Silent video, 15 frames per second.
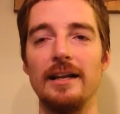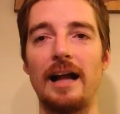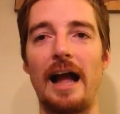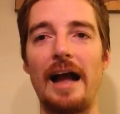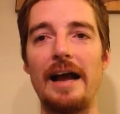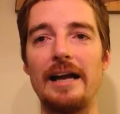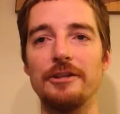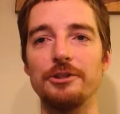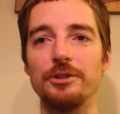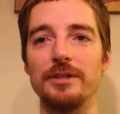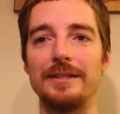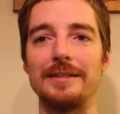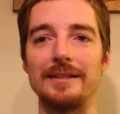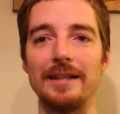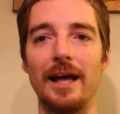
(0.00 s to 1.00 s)
I
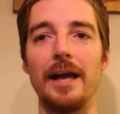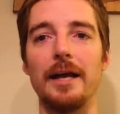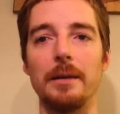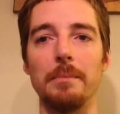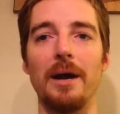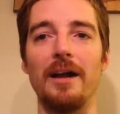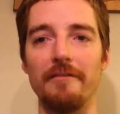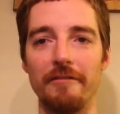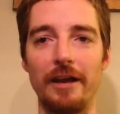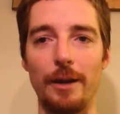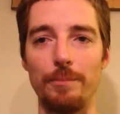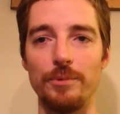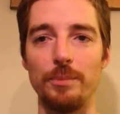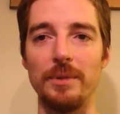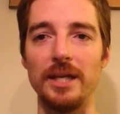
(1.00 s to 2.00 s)
actually like my
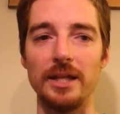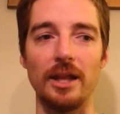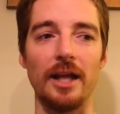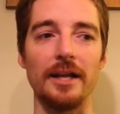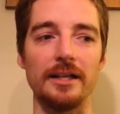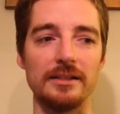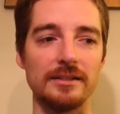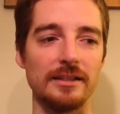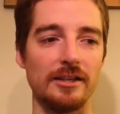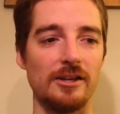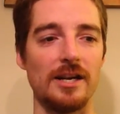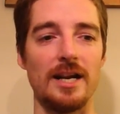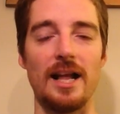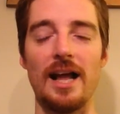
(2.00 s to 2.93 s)
vape to be like a cigarette.